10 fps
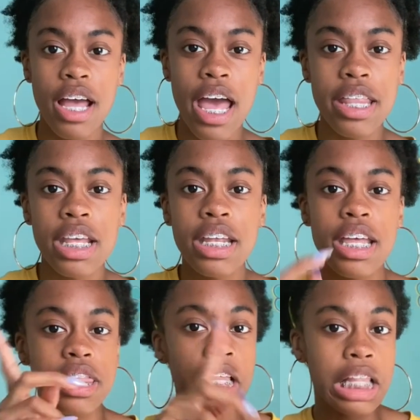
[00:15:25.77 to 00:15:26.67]
And then
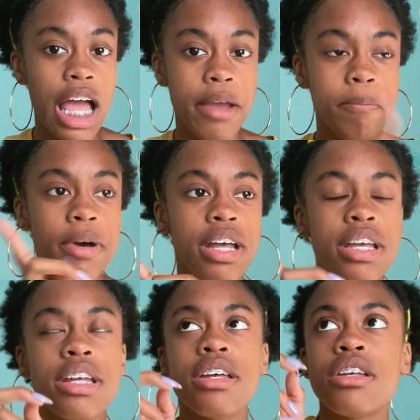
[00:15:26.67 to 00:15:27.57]
hit the like
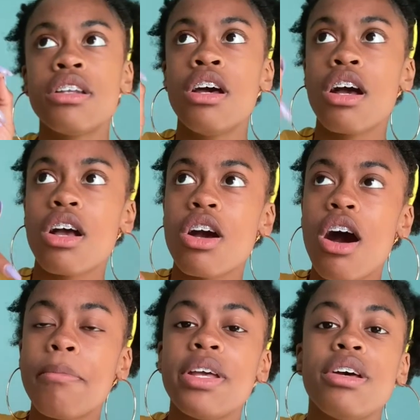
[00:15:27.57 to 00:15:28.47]
button.
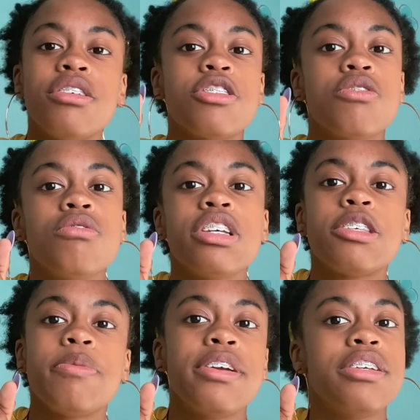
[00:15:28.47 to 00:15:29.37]
Comment a school
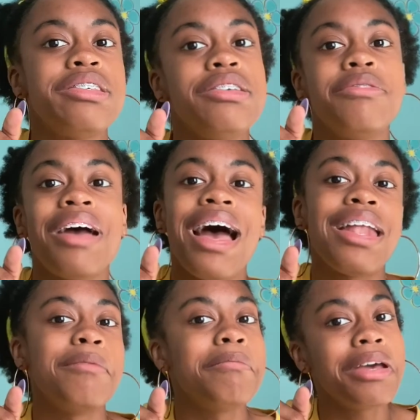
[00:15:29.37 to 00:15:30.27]
experience you had
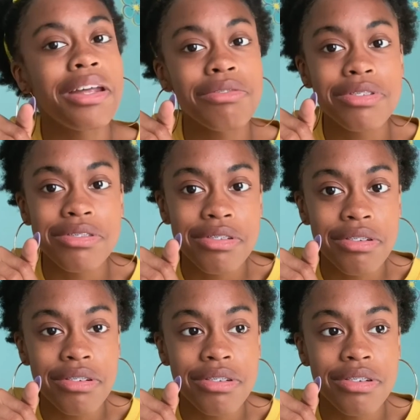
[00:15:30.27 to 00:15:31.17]
in middle
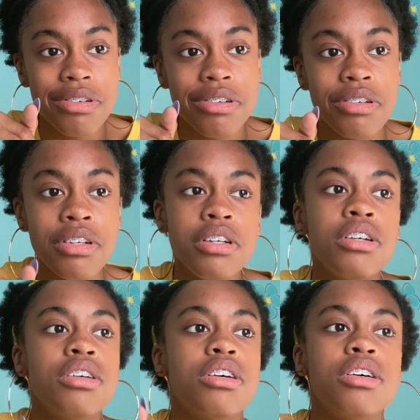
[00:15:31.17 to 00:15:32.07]
school.
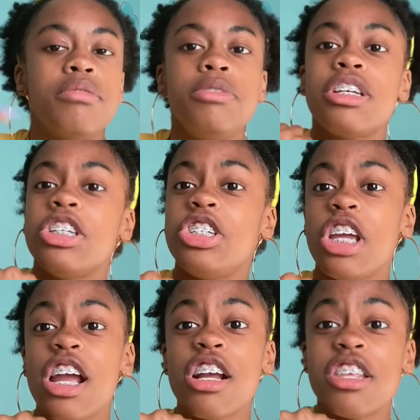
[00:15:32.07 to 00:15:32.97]
You can
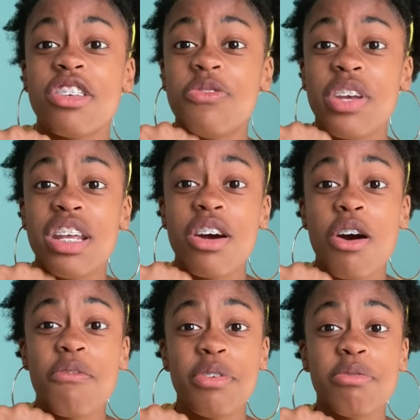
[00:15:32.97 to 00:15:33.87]
share this
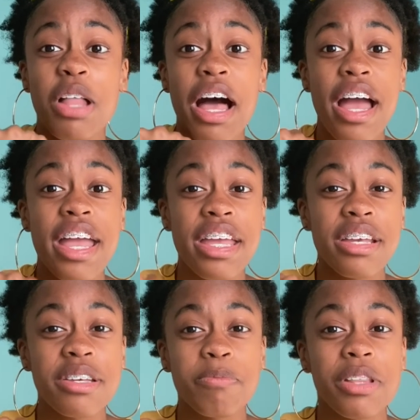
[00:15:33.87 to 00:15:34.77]
video if you
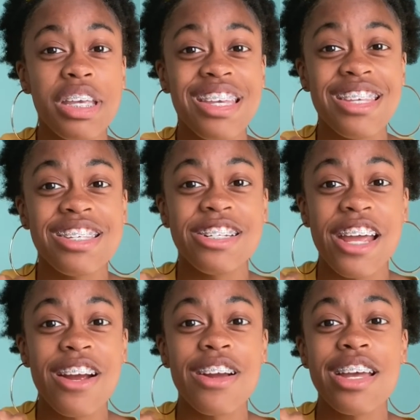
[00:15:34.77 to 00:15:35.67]
like. Please
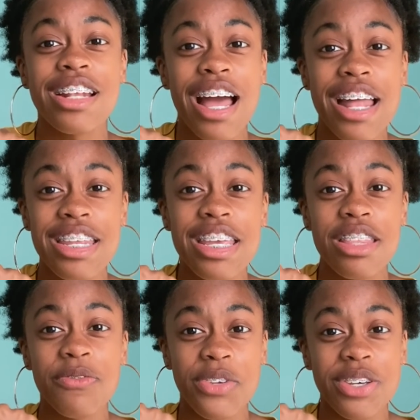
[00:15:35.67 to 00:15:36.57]
share it. I need
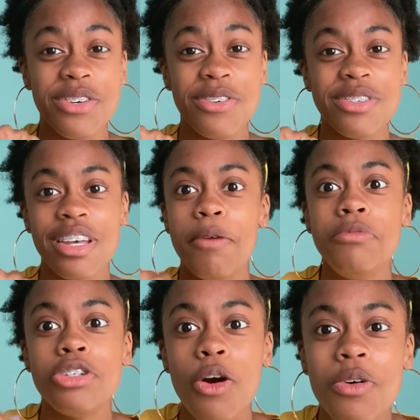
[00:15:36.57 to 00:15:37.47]
the views. I'm
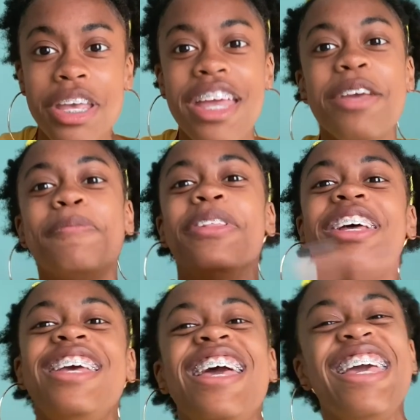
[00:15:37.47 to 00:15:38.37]
joking,
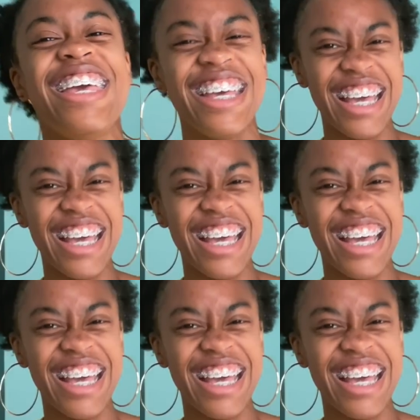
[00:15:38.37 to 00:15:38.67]
please.